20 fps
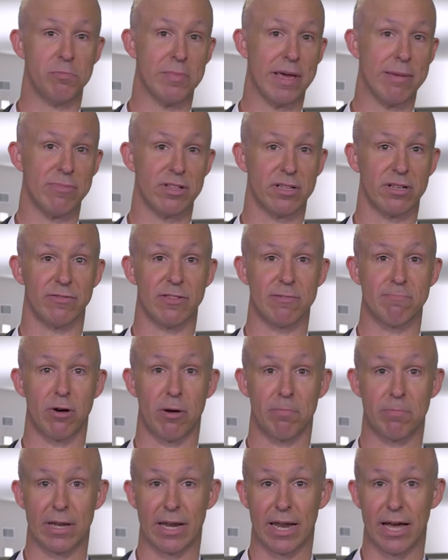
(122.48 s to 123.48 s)
members of the
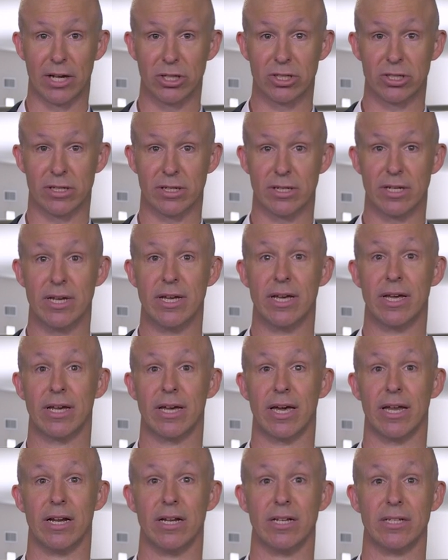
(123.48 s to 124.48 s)
population
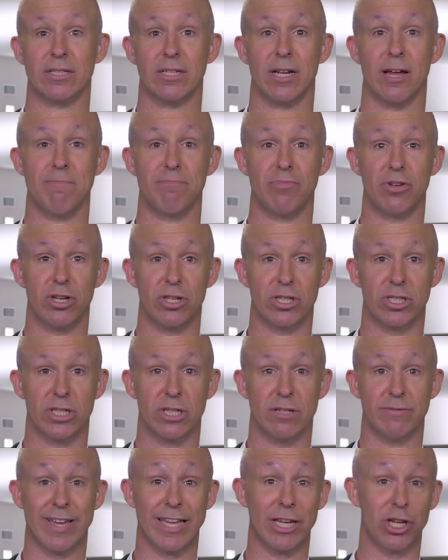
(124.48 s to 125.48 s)
can elicit
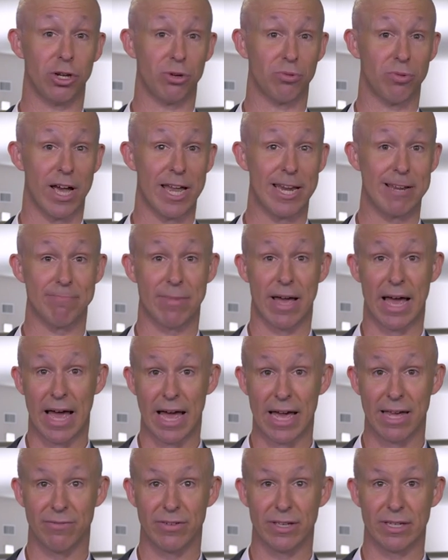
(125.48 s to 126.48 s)
abusive and degrading
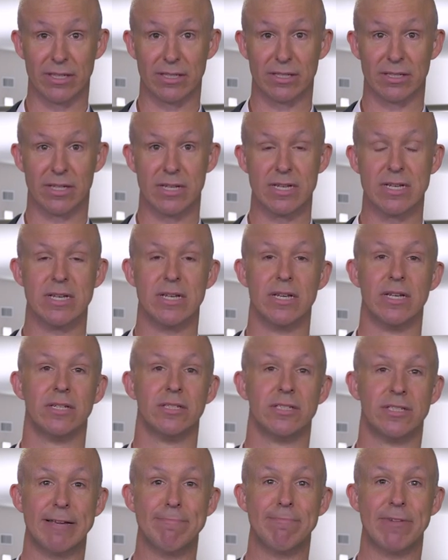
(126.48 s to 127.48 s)
behaviours,
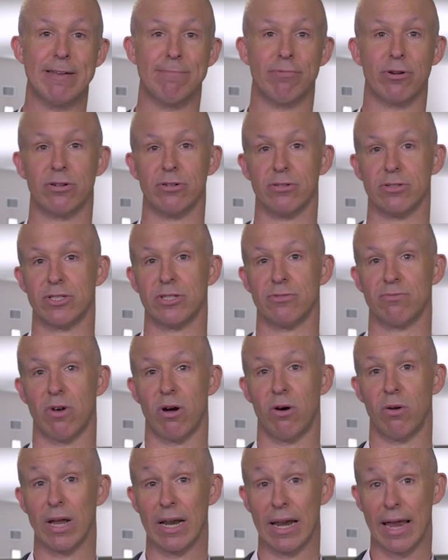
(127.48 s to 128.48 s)
simply because the
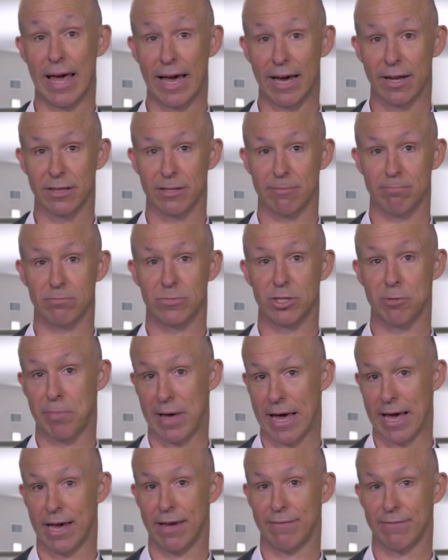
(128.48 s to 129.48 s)
role allowed them to
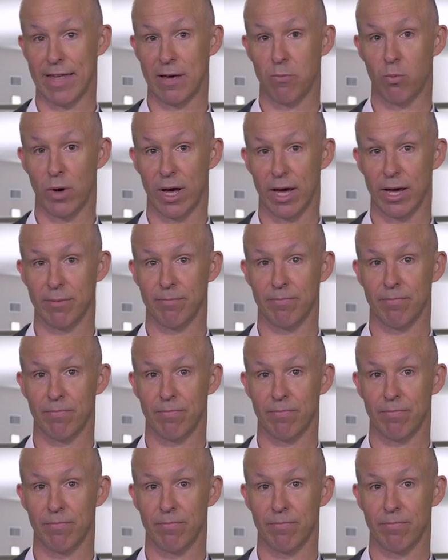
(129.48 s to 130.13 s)
behave that way.